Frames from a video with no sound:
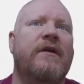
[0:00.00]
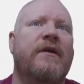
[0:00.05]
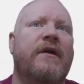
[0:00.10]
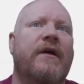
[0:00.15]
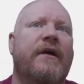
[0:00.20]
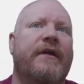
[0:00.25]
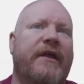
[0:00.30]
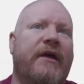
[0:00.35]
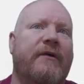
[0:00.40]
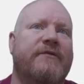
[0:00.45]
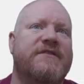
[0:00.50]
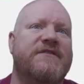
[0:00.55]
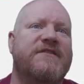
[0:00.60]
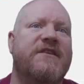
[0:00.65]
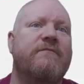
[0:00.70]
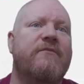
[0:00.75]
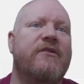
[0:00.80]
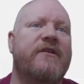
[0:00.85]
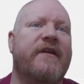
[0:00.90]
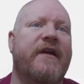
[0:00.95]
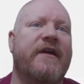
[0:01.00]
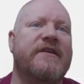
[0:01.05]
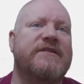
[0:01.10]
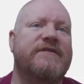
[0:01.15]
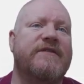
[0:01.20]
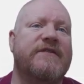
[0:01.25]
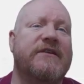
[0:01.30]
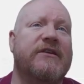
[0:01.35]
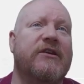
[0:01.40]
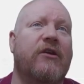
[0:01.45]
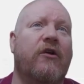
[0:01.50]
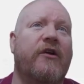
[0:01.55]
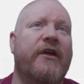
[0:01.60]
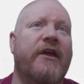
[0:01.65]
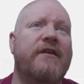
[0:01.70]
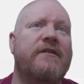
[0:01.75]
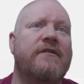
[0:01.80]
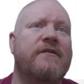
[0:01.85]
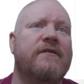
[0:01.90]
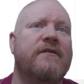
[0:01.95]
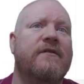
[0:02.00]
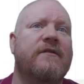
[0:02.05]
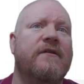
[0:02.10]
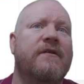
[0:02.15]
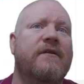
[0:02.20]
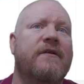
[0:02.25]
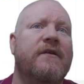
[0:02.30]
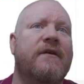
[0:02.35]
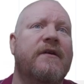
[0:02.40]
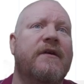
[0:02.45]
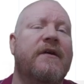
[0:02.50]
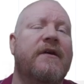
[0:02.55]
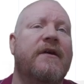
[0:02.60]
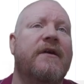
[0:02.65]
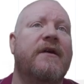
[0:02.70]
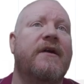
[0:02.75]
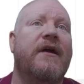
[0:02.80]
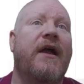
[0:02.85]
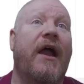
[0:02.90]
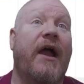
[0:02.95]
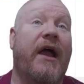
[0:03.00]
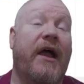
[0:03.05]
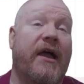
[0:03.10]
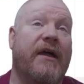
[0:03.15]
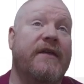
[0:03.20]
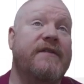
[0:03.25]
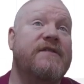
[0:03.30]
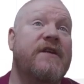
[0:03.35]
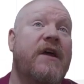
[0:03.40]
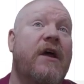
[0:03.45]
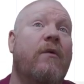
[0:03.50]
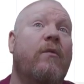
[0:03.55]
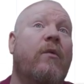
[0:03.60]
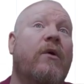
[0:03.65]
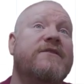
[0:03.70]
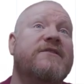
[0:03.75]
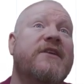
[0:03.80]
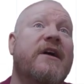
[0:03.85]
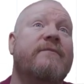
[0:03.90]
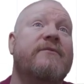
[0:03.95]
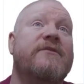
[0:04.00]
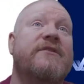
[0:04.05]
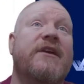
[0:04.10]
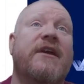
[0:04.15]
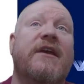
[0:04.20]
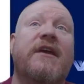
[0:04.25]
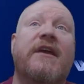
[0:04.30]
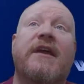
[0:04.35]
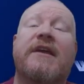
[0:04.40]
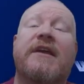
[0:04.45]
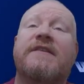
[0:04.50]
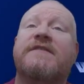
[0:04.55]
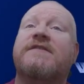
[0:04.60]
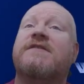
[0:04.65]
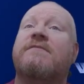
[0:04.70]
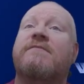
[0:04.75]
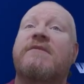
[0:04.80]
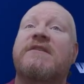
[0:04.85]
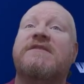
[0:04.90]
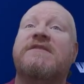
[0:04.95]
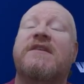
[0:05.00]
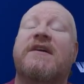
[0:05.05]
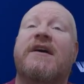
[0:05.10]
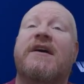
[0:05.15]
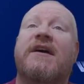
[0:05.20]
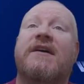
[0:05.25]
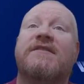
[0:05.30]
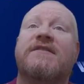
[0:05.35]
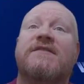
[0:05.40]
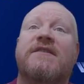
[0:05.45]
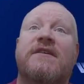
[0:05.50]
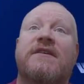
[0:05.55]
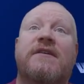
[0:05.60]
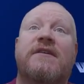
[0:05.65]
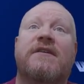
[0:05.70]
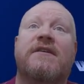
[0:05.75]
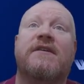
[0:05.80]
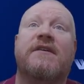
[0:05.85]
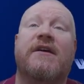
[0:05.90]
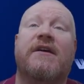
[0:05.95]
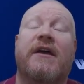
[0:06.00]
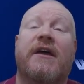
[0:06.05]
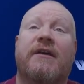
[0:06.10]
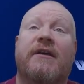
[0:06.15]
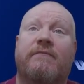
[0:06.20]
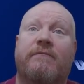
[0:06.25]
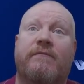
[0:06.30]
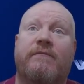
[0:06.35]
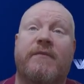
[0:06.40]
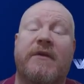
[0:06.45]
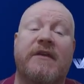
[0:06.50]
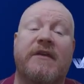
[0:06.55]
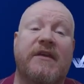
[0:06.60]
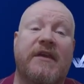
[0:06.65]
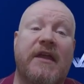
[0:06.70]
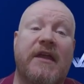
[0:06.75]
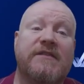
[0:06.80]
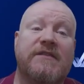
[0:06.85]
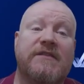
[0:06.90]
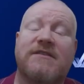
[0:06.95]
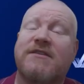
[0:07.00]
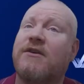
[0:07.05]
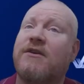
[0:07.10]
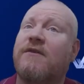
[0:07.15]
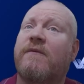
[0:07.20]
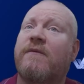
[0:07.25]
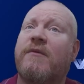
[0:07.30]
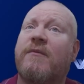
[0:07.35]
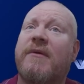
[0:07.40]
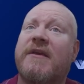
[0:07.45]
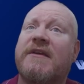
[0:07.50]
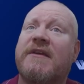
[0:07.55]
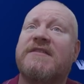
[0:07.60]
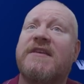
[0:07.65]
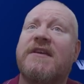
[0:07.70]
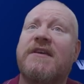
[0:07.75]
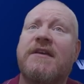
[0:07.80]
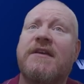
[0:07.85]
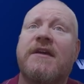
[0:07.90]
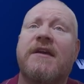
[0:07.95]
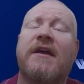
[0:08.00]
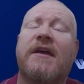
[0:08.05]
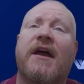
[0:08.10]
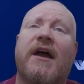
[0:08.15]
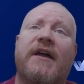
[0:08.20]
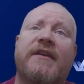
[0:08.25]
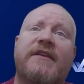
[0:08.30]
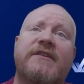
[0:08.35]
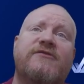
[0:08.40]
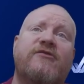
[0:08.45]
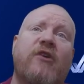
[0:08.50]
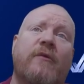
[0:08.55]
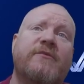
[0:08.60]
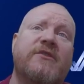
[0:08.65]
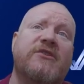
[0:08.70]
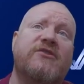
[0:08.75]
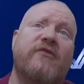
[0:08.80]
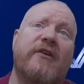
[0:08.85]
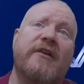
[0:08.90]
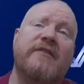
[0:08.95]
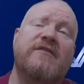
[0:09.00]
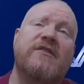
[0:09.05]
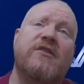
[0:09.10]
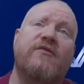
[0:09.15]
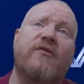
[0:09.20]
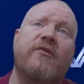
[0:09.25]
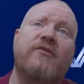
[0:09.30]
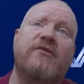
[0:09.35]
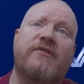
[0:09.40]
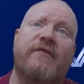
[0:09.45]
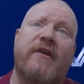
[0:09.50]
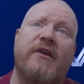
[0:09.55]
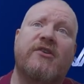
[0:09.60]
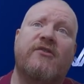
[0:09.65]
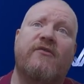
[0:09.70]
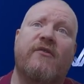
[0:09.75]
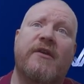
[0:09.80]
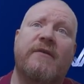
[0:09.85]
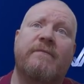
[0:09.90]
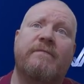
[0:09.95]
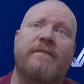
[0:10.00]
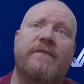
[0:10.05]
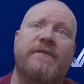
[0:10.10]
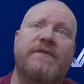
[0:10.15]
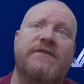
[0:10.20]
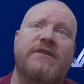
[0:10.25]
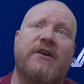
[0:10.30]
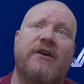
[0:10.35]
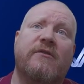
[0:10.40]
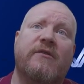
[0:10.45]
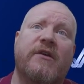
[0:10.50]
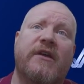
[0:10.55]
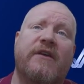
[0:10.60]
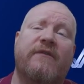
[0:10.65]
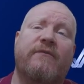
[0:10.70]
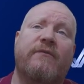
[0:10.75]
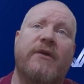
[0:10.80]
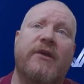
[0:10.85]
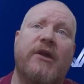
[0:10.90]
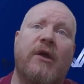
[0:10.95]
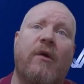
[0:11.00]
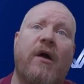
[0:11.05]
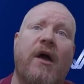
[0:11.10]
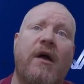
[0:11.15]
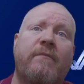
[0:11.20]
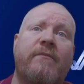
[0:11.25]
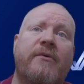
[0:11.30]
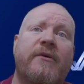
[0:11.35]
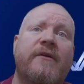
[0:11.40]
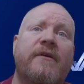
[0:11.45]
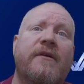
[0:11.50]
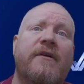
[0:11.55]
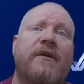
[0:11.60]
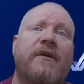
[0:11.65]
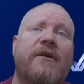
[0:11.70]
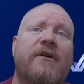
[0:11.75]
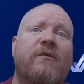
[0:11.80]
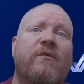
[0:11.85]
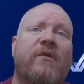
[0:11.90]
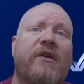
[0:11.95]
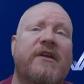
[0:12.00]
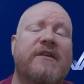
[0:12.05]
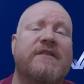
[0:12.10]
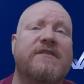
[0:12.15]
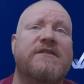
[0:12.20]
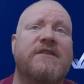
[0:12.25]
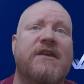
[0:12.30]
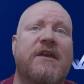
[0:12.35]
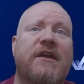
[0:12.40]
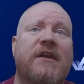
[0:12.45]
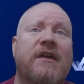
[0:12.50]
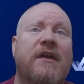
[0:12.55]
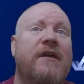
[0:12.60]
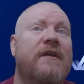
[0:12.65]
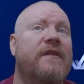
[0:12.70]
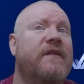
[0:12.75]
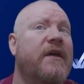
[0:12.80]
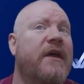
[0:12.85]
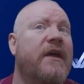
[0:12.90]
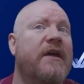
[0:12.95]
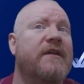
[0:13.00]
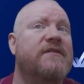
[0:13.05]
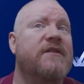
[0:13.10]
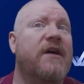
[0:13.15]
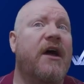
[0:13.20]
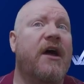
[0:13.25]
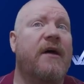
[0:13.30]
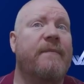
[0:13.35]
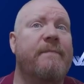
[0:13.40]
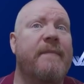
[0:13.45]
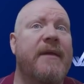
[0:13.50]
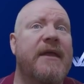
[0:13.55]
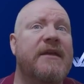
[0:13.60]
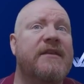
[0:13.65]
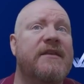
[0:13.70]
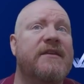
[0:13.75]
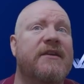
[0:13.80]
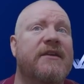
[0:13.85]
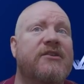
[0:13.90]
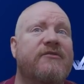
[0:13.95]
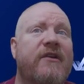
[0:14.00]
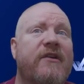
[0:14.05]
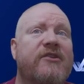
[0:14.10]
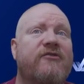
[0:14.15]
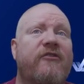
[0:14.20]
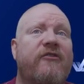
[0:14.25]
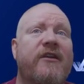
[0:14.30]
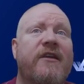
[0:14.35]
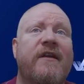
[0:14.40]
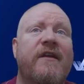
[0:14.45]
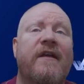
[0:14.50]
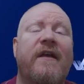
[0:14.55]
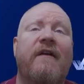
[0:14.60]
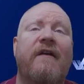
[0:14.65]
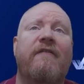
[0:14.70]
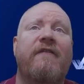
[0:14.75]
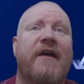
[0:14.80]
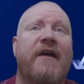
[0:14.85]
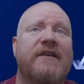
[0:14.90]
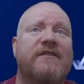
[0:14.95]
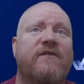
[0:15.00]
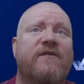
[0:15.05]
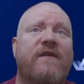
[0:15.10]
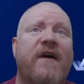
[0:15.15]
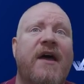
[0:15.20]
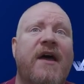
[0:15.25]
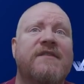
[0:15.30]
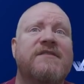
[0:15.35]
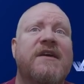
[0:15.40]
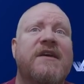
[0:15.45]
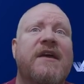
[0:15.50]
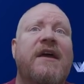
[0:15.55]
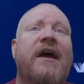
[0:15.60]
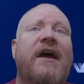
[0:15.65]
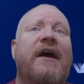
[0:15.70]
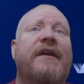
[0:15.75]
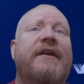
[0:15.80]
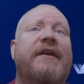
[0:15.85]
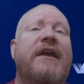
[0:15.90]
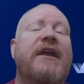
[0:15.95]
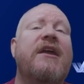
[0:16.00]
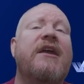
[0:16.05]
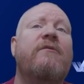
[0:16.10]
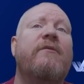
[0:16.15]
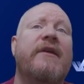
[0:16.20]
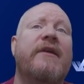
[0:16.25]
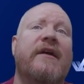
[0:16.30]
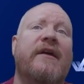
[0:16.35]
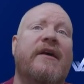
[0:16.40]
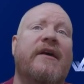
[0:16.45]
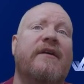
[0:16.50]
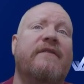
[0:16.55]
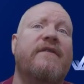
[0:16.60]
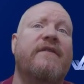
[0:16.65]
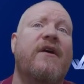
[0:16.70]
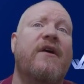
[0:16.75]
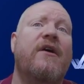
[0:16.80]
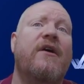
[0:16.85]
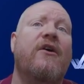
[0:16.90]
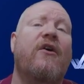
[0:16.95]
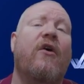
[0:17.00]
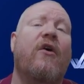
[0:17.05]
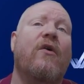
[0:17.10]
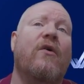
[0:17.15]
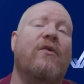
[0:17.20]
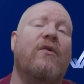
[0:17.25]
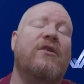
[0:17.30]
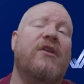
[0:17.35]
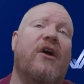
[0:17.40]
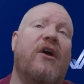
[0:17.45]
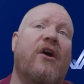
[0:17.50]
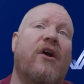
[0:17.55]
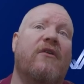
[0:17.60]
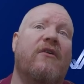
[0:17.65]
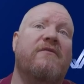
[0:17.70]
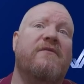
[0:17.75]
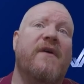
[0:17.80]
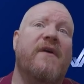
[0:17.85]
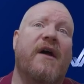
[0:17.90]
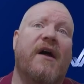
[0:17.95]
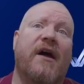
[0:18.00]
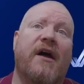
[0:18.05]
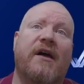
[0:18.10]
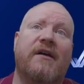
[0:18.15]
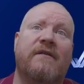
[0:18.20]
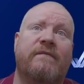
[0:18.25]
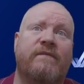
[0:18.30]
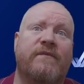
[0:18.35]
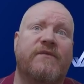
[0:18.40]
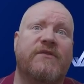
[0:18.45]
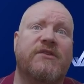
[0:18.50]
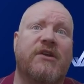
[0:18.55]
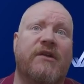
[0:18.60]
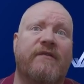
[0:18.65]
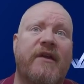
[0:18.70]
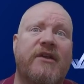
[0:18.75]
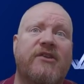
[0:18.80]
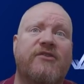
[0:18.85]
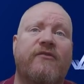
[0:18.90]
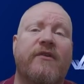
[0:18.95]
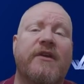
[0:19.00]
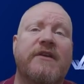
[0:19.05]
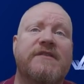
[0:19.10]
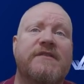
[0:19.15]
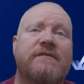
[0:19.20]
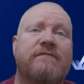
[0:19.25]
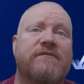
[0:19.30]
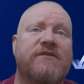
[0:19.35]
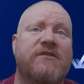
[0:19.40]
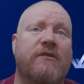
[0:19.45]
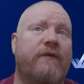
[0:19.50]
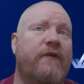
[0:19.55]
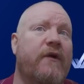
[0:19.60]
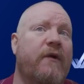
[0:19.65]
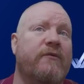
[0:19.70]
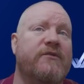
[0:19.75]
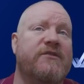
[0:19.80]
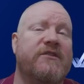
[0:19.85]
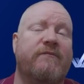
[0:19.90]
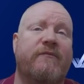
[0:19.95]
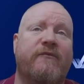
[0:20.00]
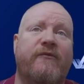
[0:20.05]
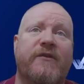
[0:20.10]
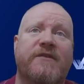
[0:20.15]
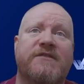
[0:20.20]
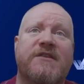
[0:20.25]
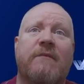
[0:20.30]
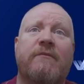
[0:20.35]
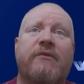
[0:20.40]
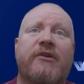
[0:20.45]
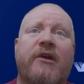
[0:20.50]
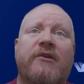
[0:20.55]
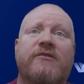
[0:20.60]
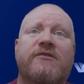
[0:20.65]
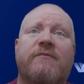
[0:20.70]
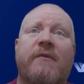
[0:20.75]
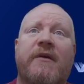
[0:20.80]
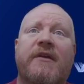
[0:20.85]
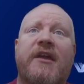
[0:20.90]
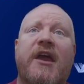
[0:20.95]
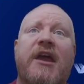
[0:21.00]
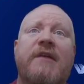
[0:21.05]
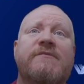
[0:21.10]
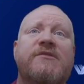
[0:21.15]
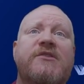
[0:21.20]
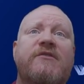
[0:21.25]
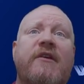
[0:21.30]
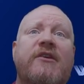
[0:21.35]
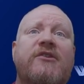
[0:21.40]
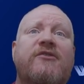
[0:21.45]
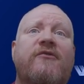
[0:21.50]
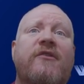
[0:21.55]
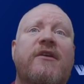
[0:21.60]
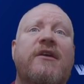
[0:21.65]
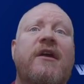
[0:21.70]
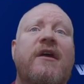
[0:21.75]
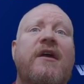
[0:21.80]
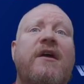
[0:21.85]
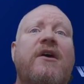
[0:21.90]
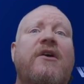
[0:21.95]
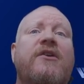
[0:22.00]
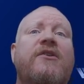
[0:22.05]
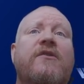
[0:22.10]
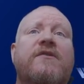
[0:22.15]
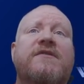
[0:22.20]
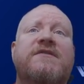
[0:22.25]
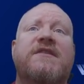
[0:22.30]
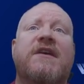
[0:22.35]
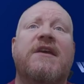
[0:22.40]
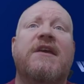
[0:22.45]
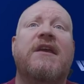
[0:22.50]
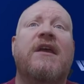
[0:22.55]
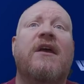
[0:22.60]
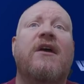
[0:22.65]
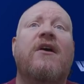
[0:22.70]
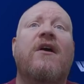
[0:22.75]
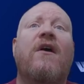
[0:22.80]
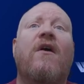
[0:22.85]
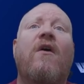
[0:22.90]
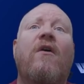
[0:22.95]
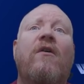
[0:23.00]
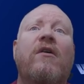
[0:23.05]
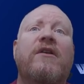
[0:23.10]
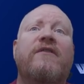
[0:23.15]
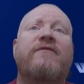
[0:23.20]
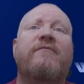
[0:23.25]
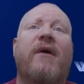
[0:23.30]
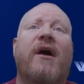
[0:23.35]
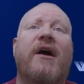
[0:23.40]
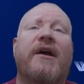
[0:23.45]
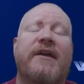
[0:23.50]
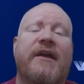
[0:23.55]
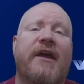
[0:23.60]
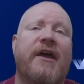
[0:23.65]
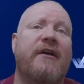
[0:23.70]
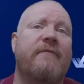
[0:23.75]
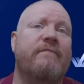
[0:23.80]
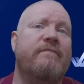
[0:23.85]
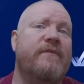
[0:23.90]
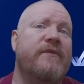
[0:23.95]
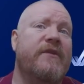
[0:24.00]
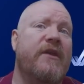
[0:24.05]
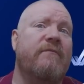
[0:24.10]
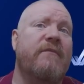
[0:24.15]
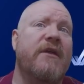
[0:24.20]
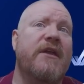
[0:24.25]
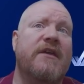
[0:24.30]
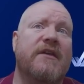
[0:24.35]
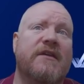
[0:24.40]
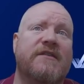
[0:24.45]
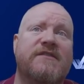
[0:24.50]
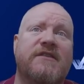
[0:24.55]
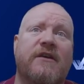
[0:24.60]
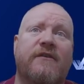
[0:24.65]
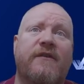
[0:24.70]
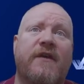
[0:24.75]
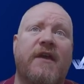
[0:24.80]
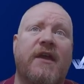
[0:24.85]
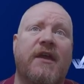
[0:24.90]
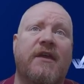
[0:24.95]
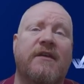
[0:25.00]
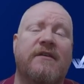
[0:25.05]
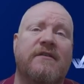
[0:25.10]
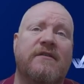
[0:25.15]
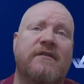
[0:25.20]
And now it's a simple case of hitting login, and what's happened here is the MiSTer has been connected to from the PC, and it's dropped us straight into the root directory. So if we go up, we can see there's our media directory, there's FAT, and here we have all of our directories. So if I were to, for example, go into my games directory, you'll see all of my Amiga stuff here,